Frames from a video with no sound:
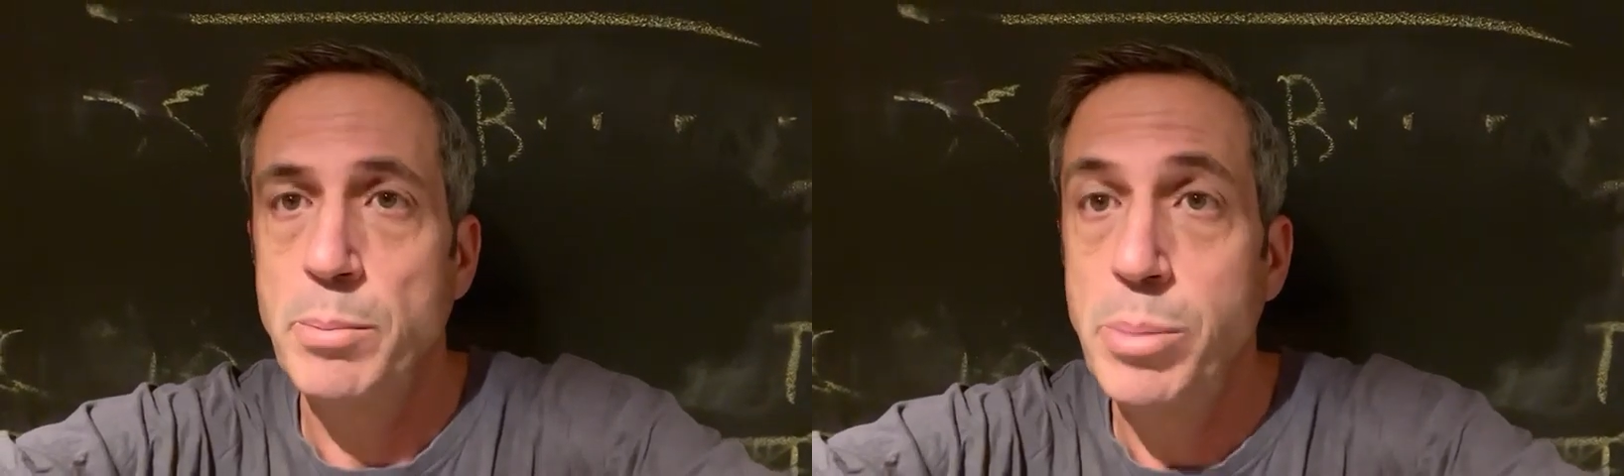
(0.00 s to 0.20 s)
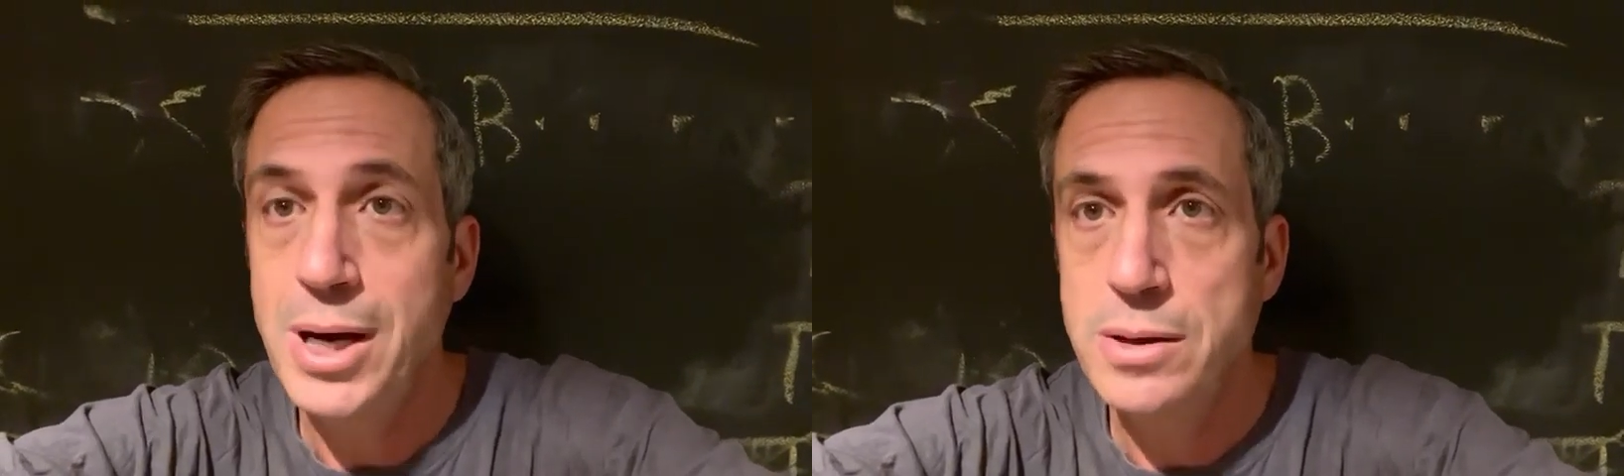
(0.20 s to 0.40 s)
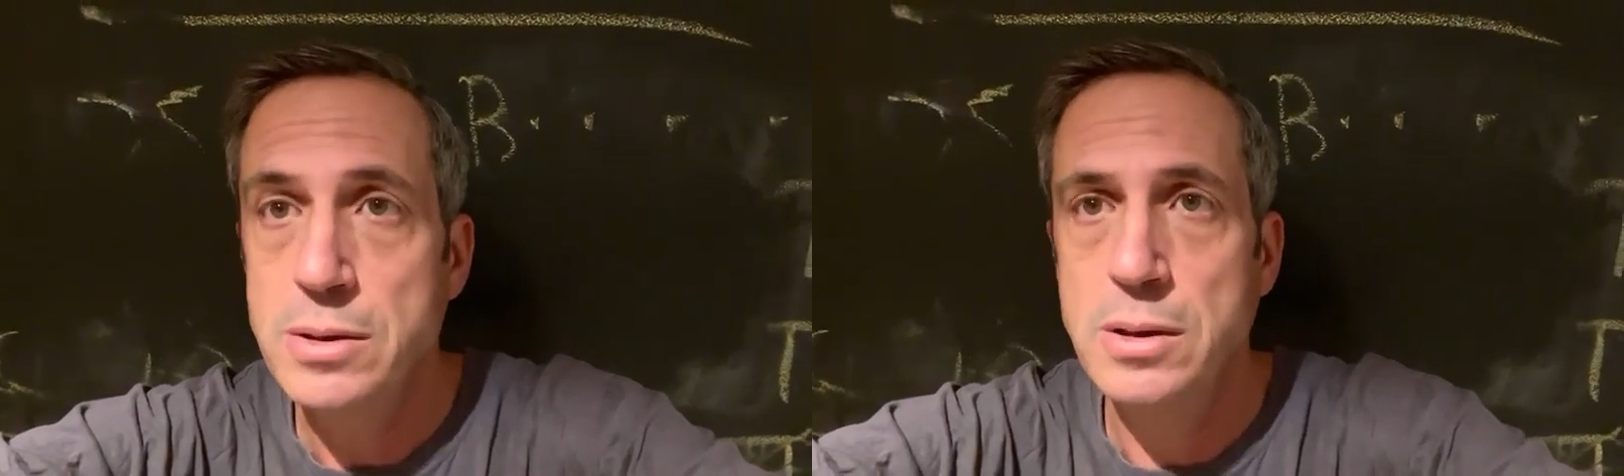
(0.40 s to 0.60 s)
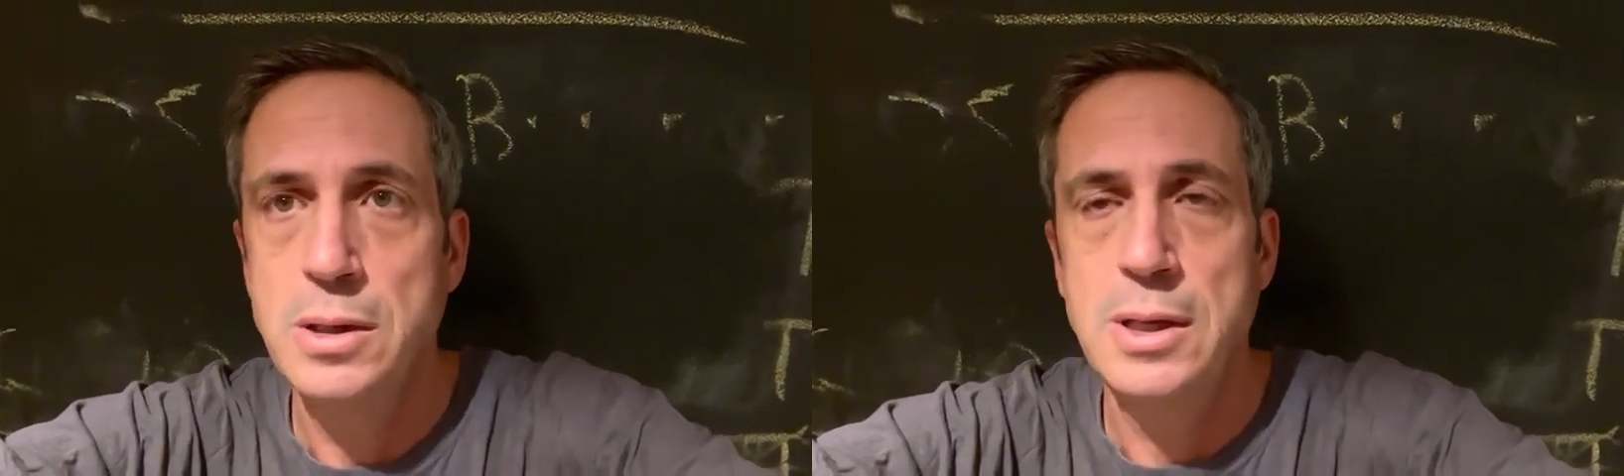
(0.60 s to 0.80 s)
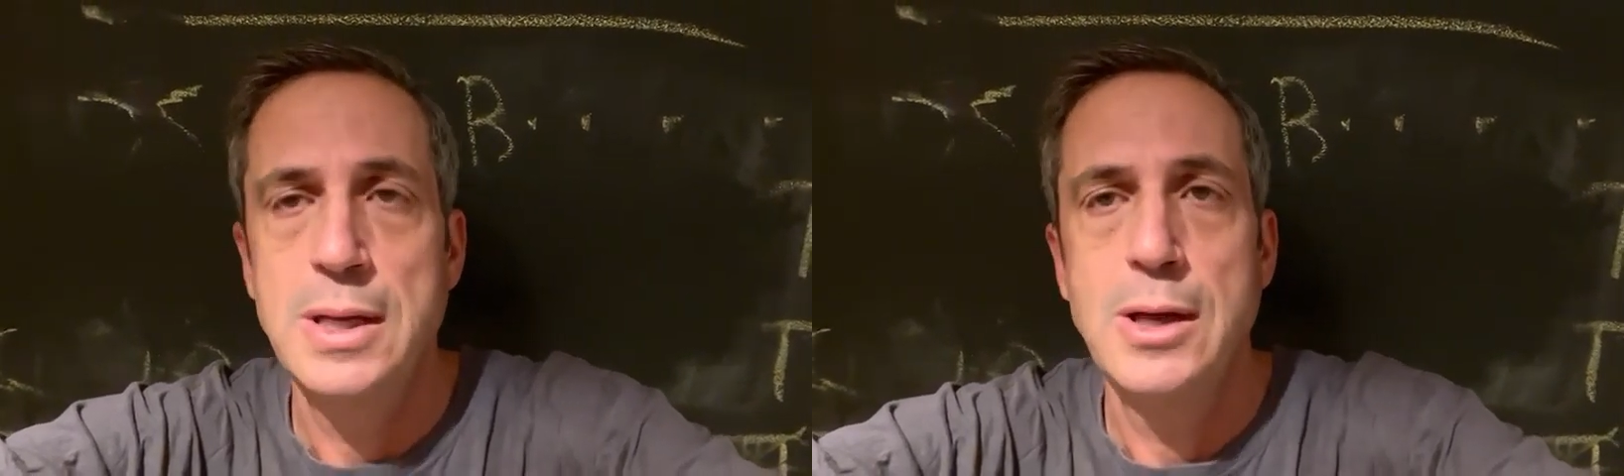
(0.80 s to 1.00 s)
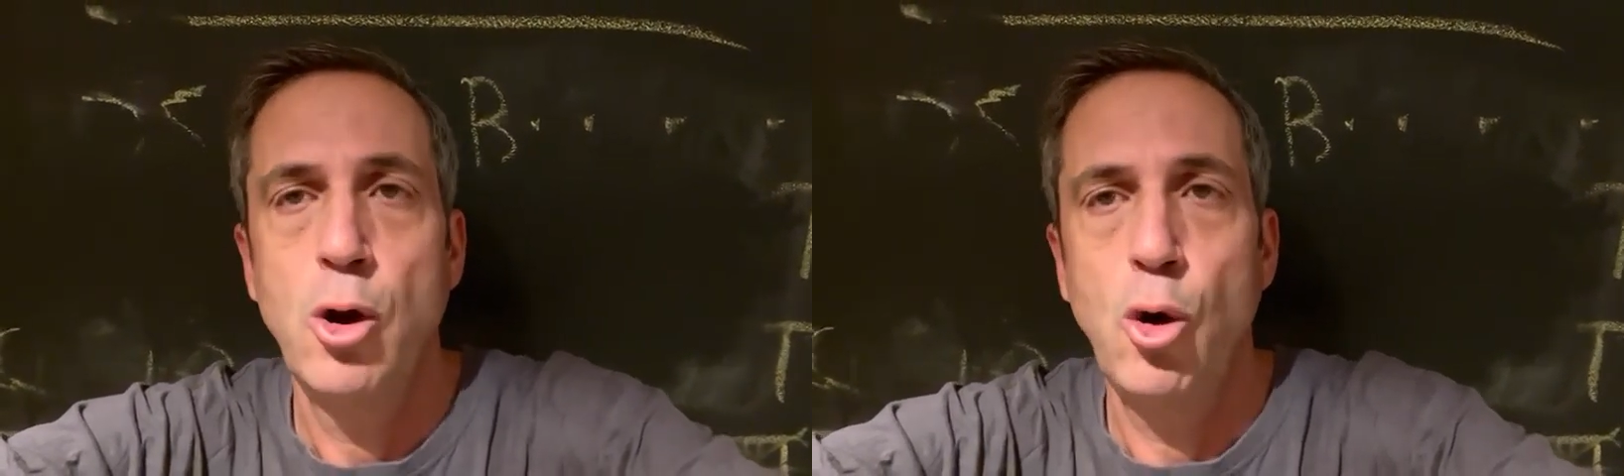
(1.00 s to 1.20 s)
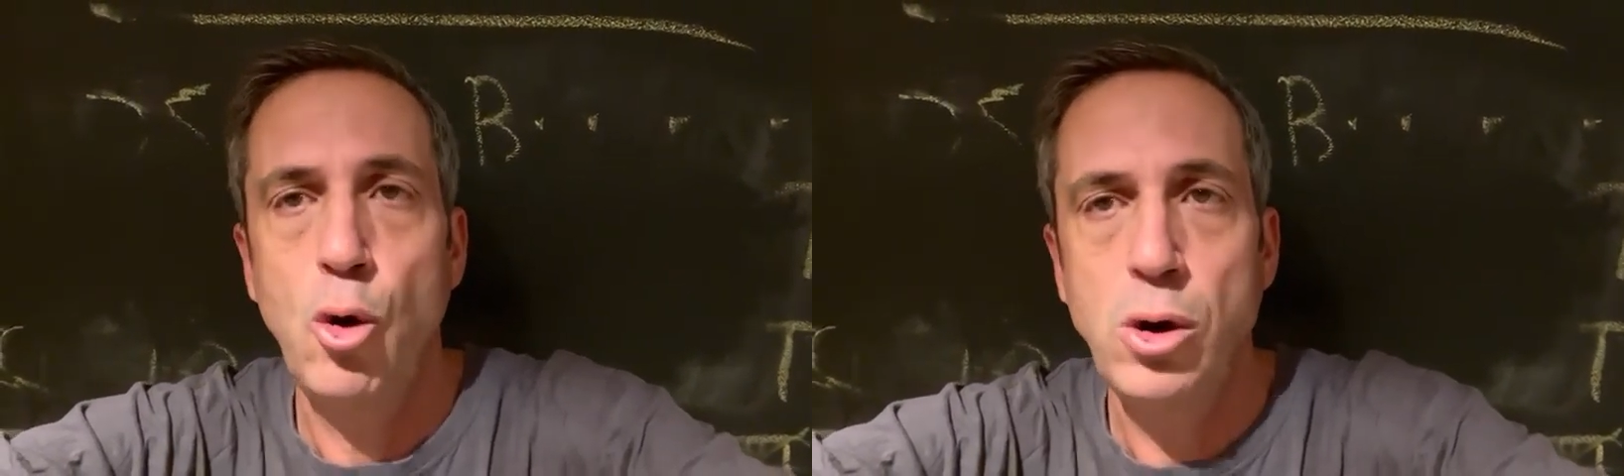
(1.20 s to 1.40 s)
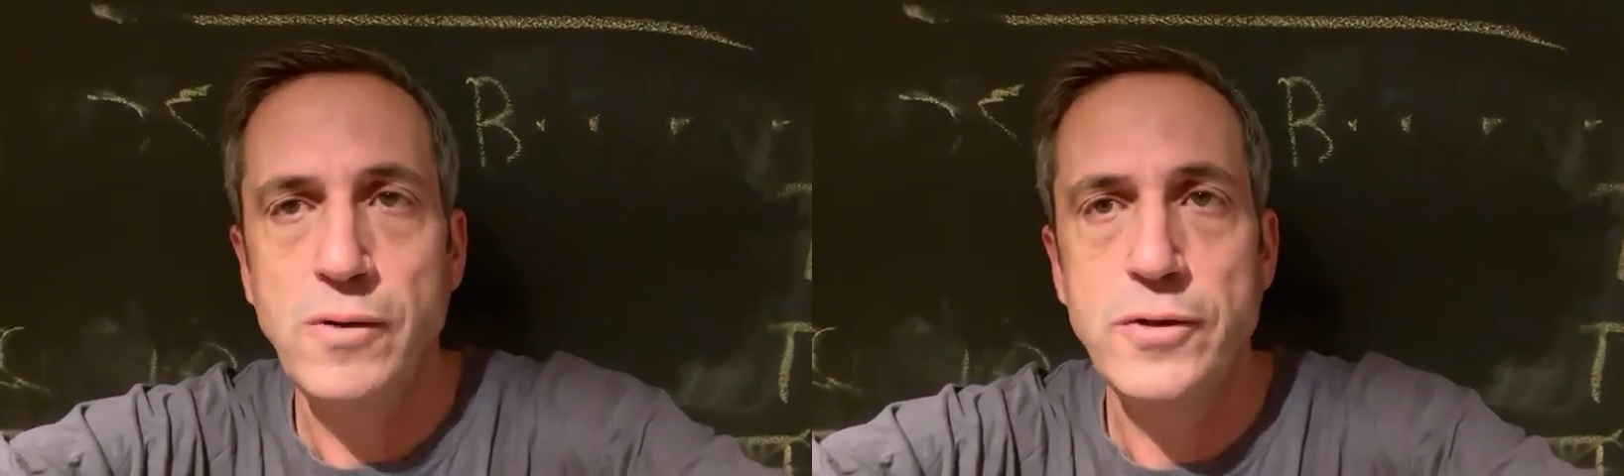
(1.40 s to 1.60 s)
But
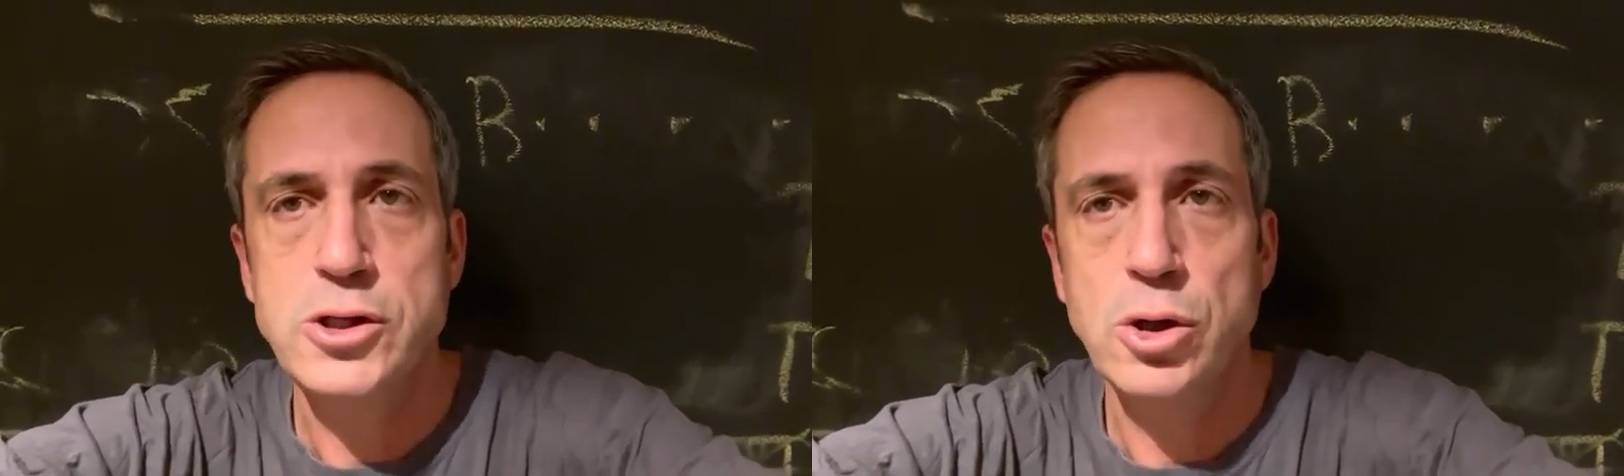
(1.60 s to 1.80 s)
all of this